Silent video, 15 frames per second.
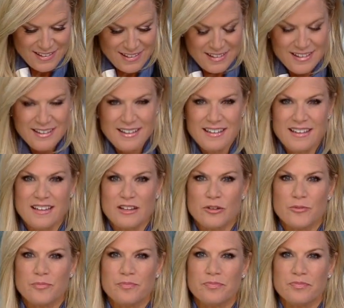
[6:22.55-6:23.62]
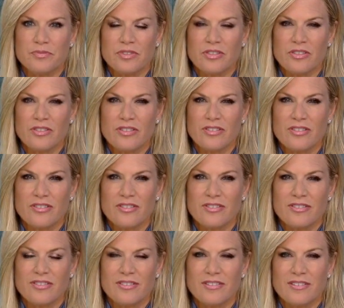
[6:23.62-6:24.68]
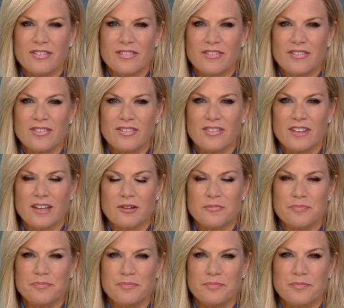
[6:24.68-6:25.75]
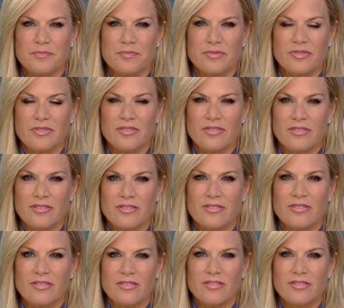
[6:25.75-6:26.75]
(not speaking)